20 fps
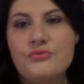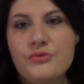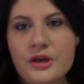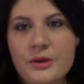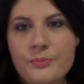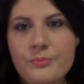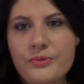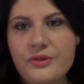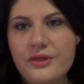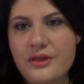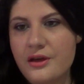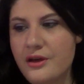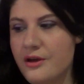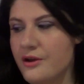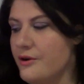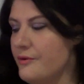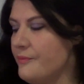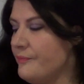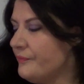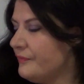trip
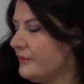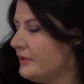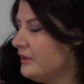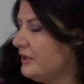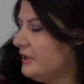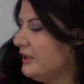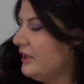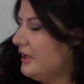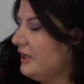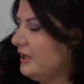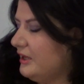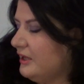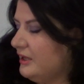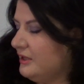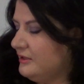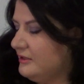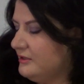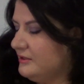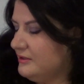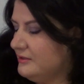there,
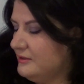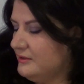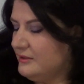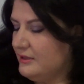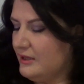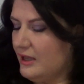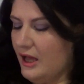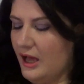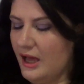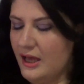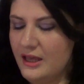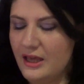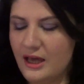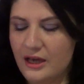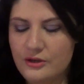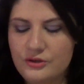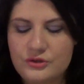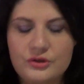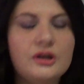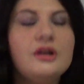and I
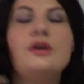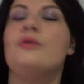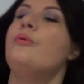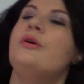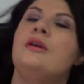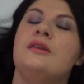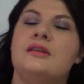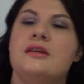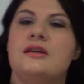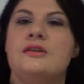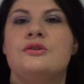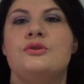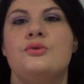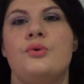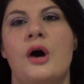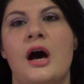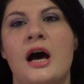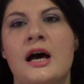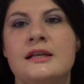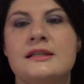actually went in
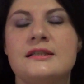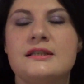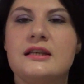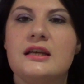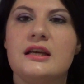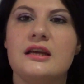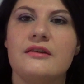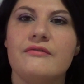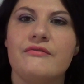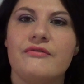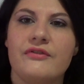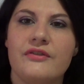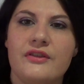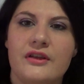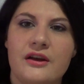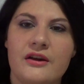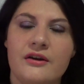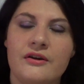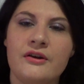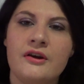to ask if
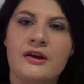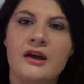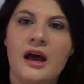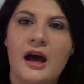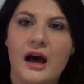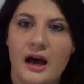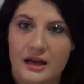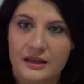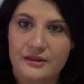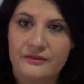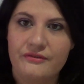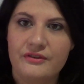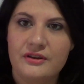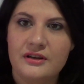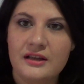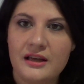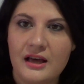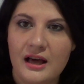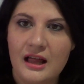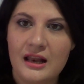their
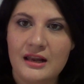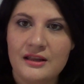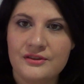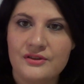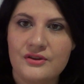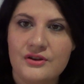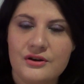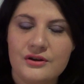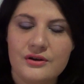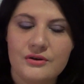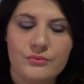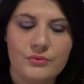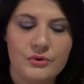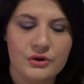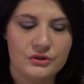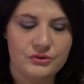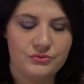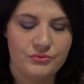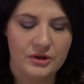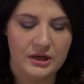advent calendar
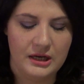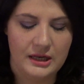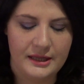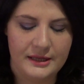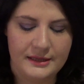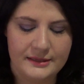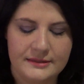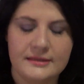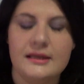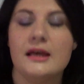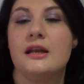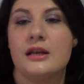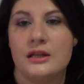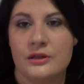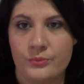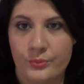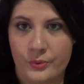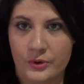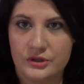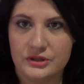was released, and
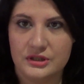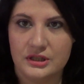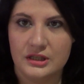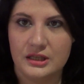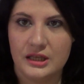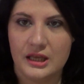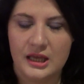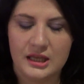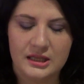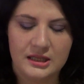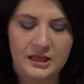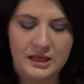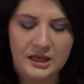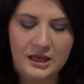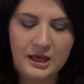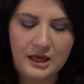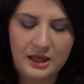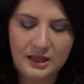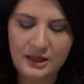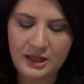it wasn't yet.
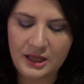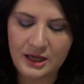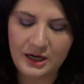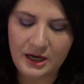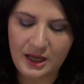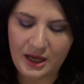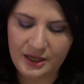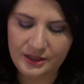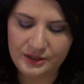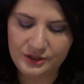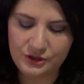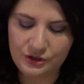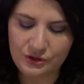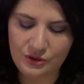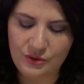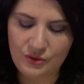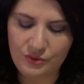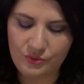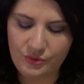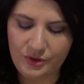And then I
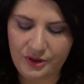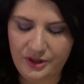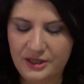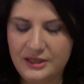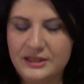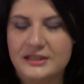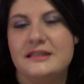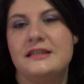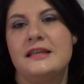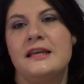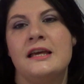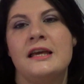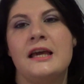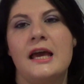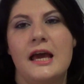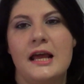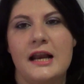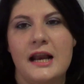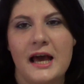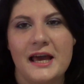saw this thing,
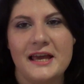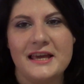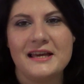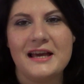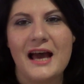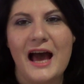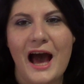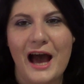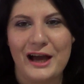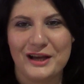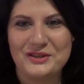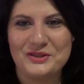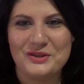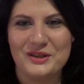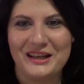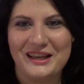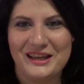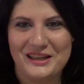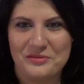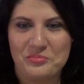and I
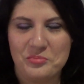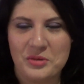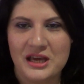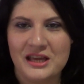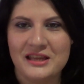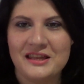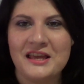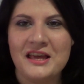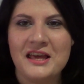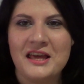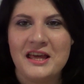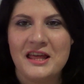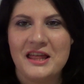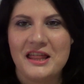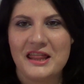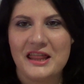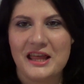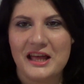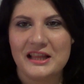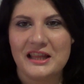actually admit
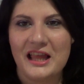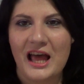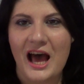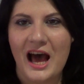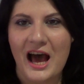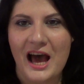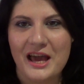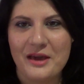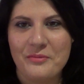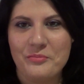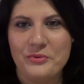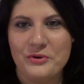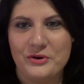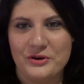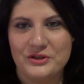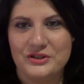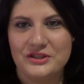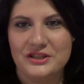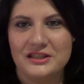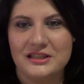that I
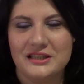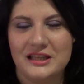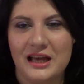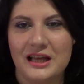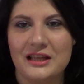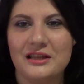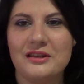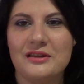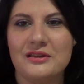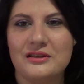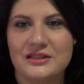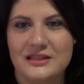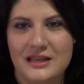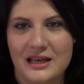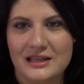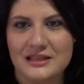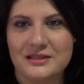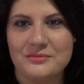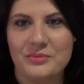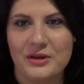purchased that
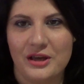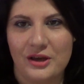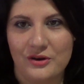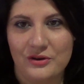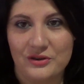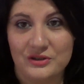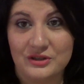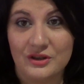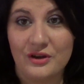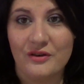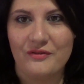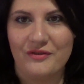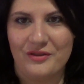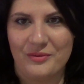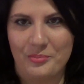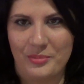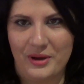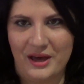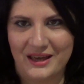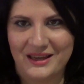just because of
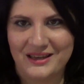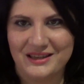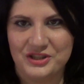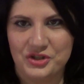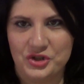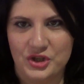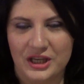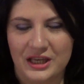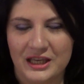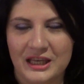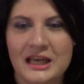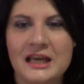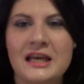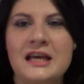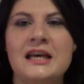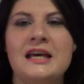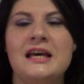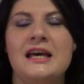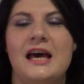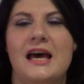the packaging.
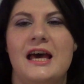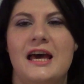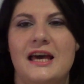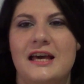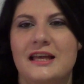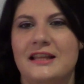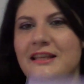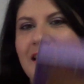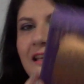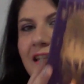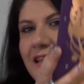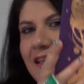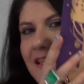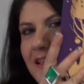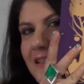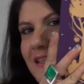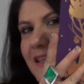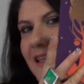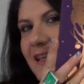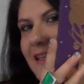And it
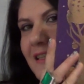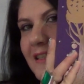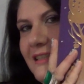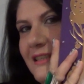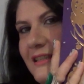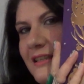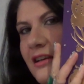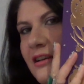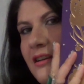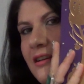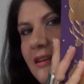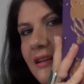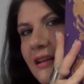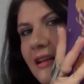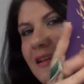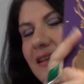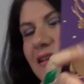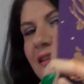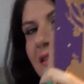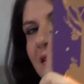is this.
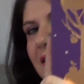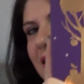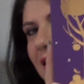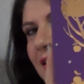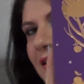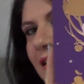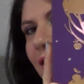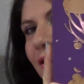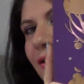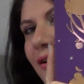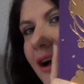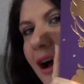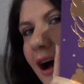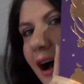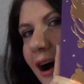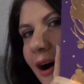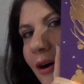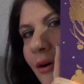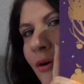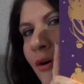Just look
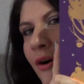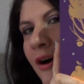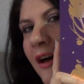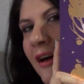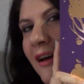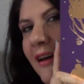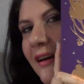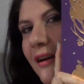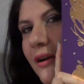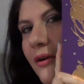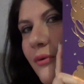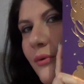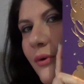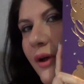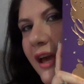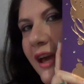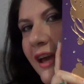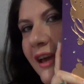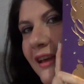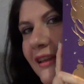how
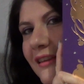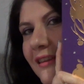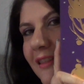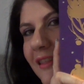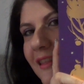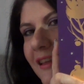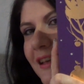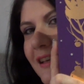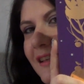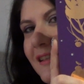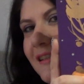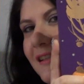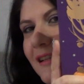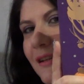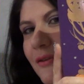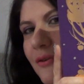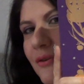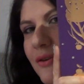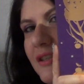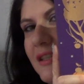great this
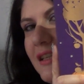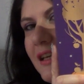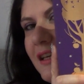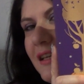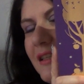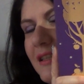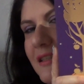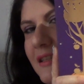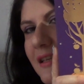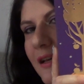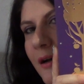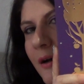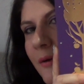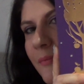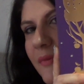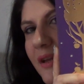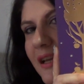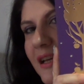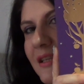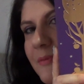looks. It's
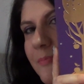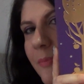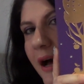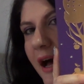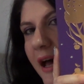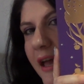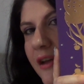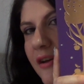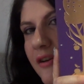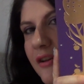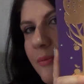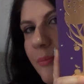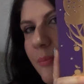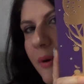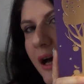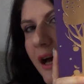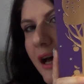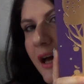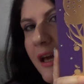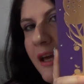inspired
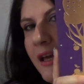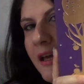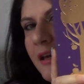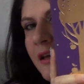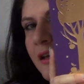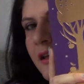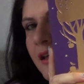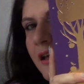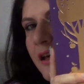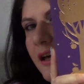by